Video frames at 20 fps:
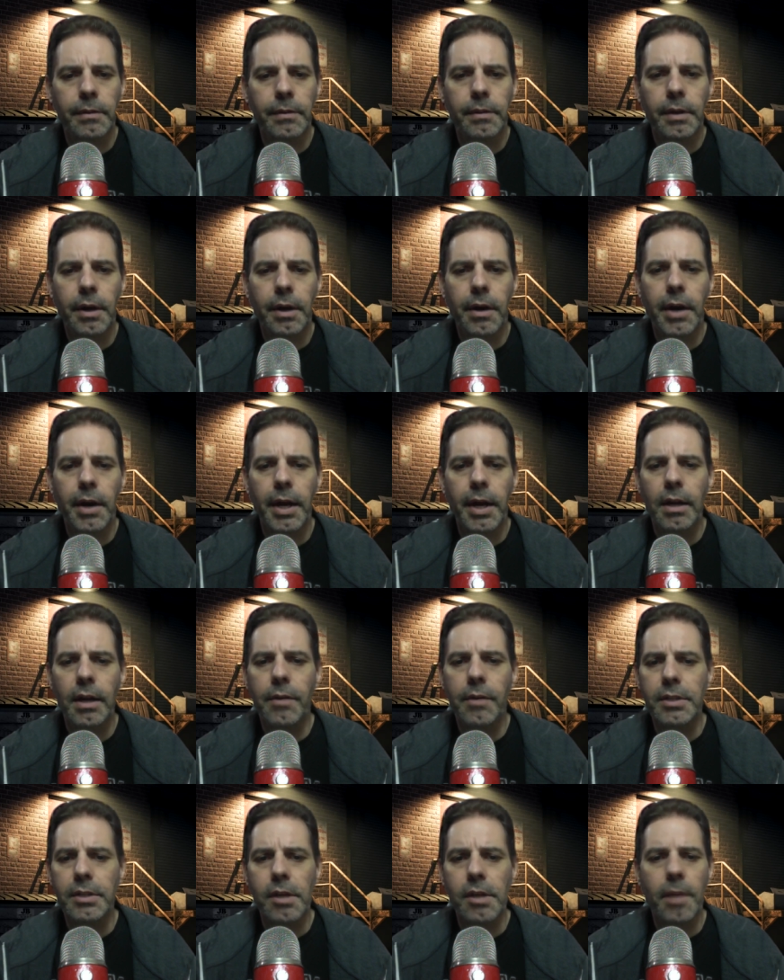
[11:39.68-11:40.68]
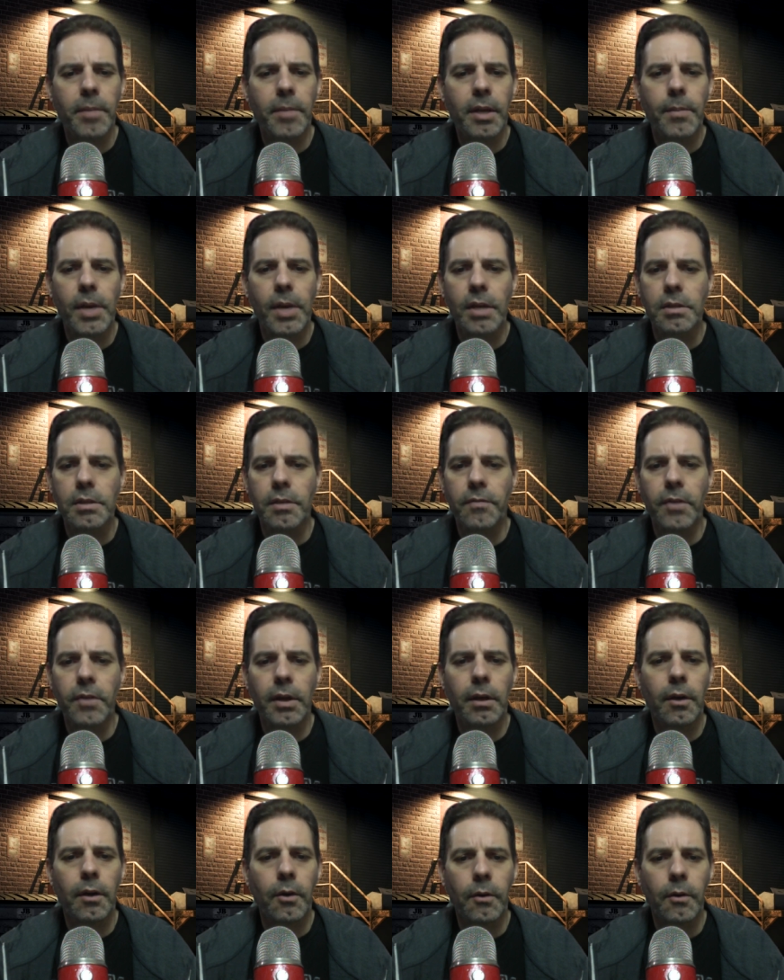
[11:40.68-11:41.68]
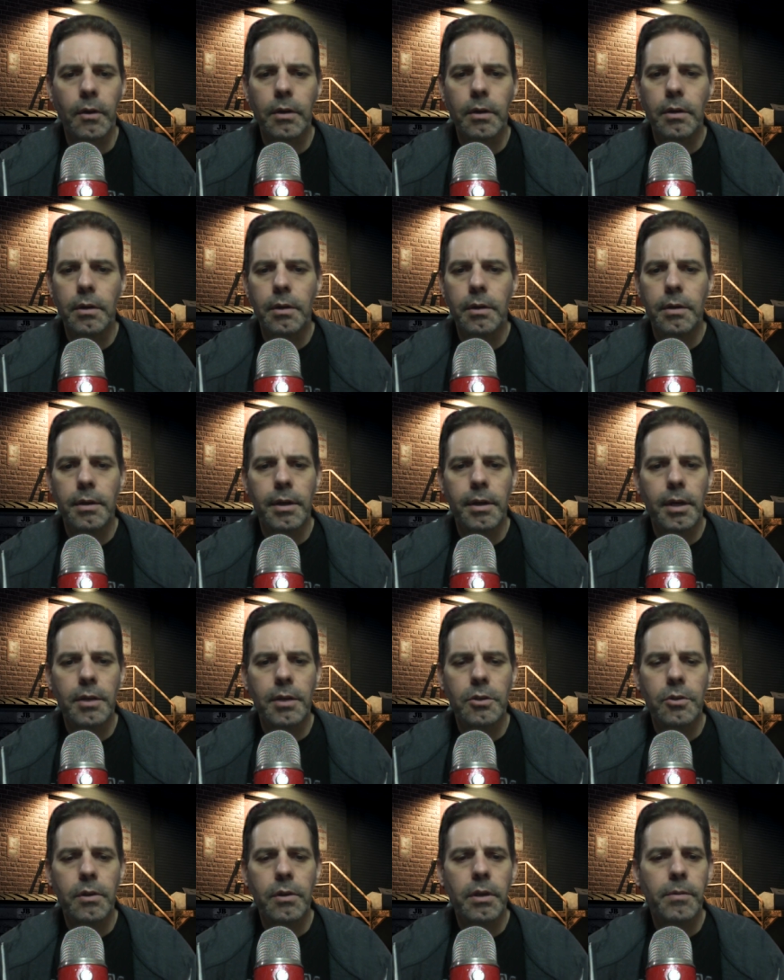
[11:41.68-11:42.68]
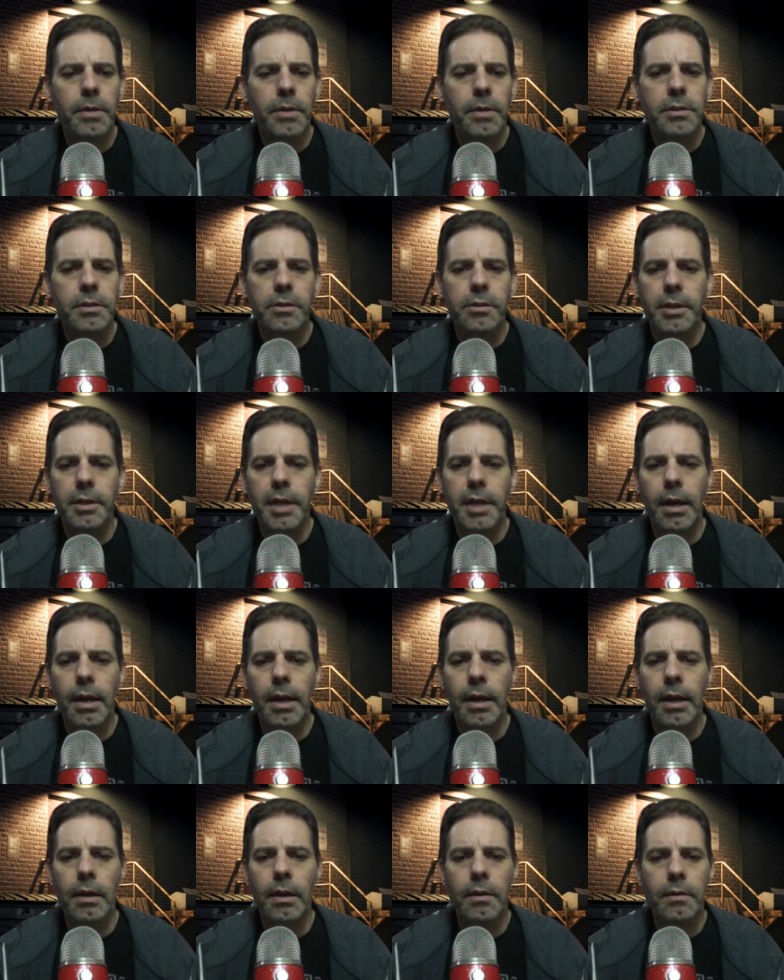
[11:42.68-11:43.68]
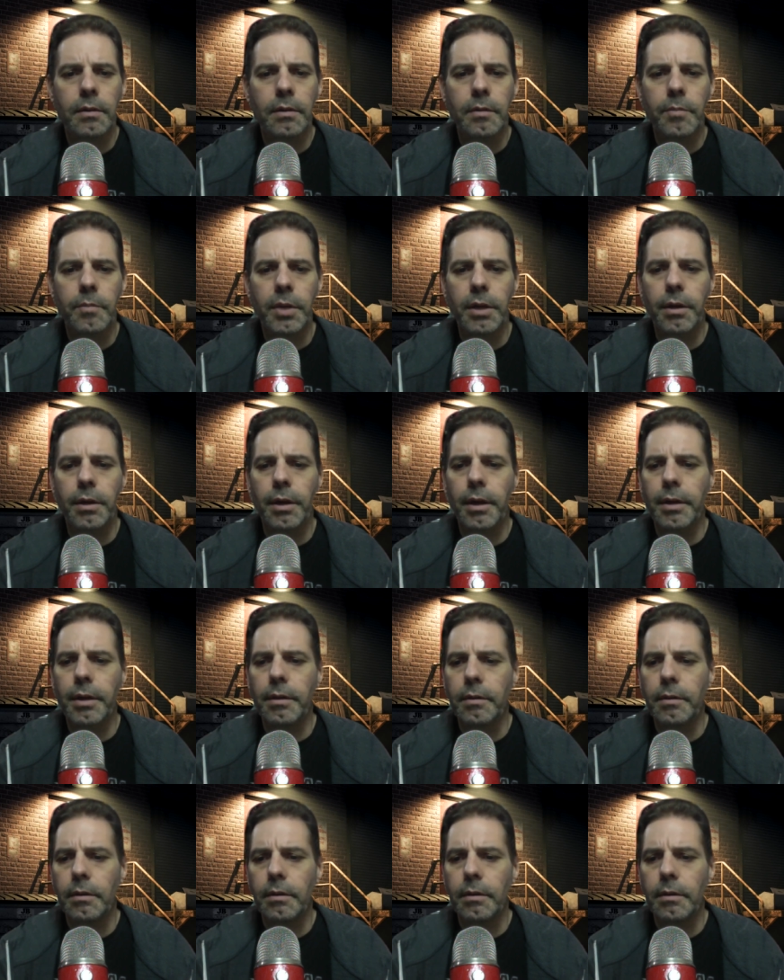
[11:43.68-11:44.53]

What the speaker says: All right. Anyways, I'm the Amazing Vito. Enjoy the rest of your day. Be good,